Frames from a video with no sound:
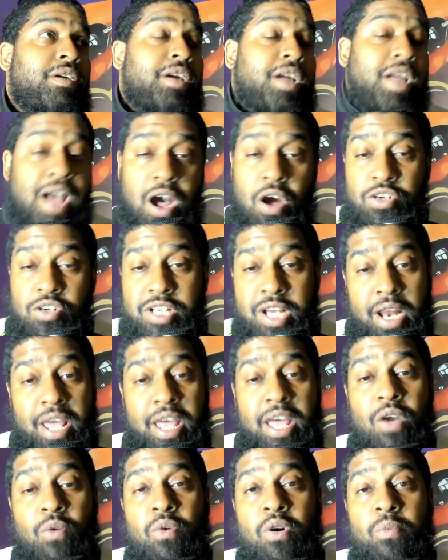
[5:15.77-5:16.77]
Kyle
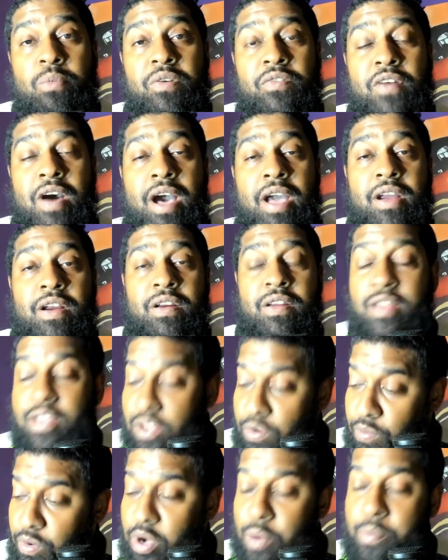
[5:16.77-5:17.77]
Shanahan will be fired.
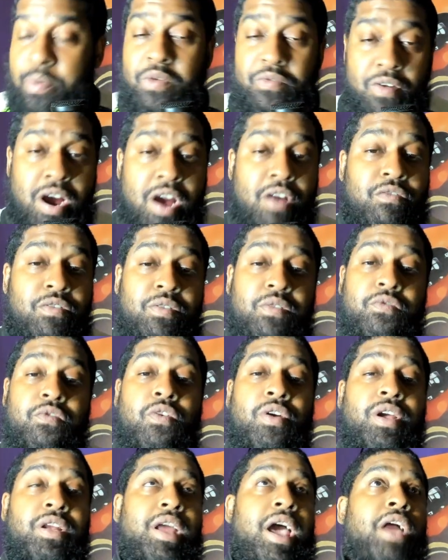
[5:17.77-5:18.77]
He will be fired from the
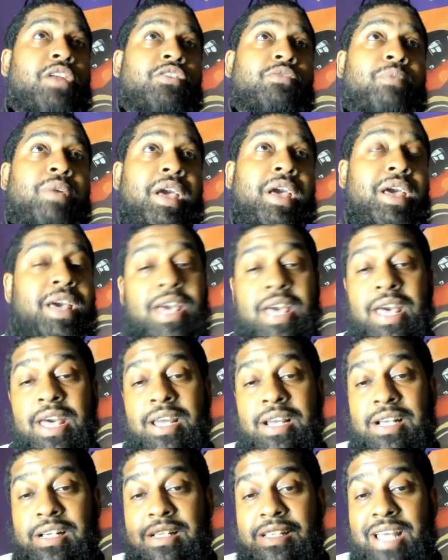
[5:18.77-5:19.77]
49ers, man,
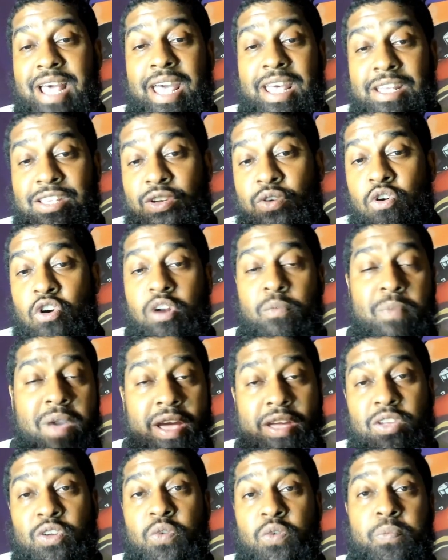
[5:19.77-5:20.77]
because that is the
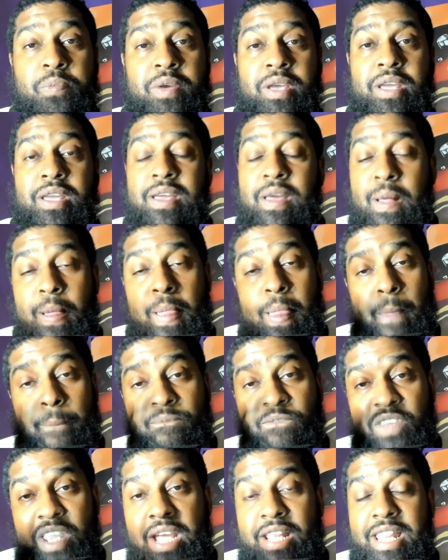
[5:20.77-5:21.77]
quarterback you pick,
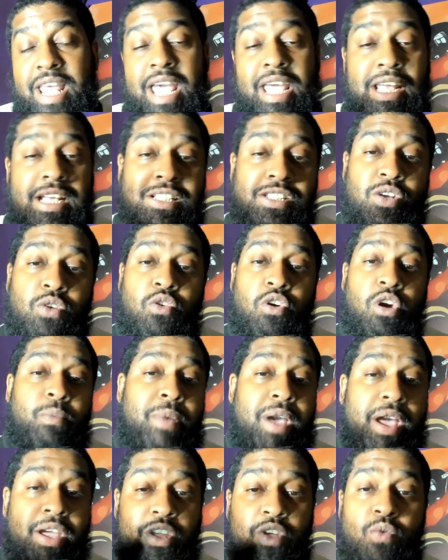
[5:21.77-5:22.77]
and that is the
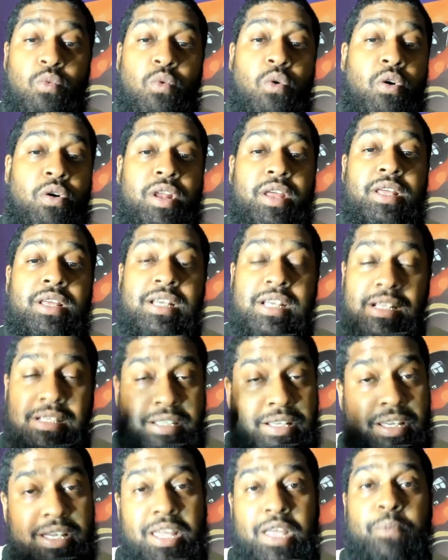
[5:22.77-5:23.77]
quarterback you wanted
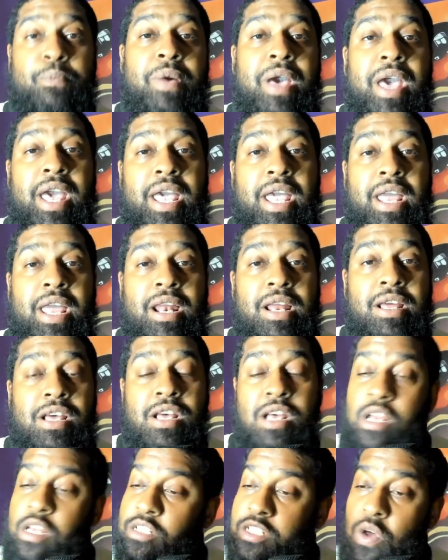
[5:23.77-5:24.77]
to get paid.
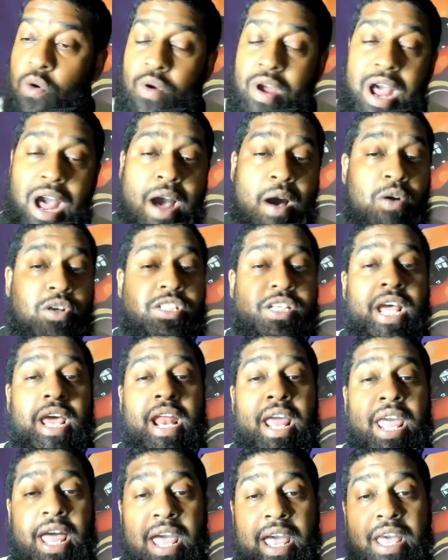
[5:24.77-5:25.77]
So Kyle
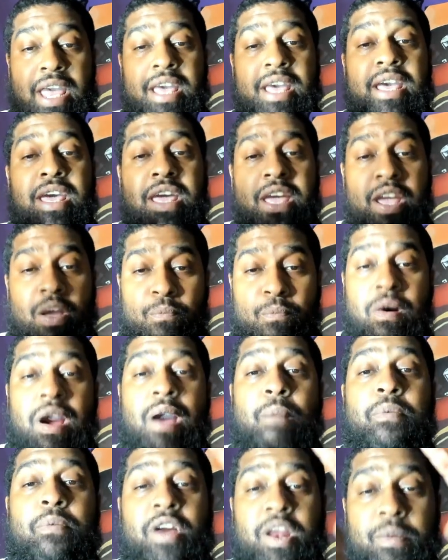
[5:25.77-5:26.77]
Shanahan and
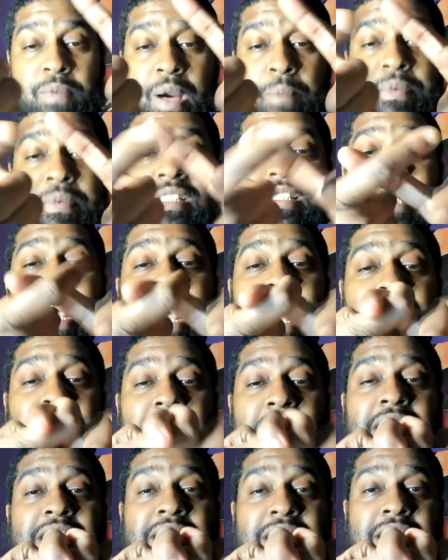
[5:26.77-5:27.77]
Brock Purdy about to be tied
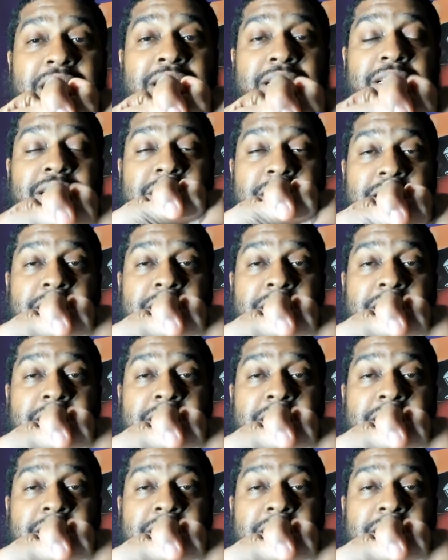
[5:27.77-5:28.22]
like this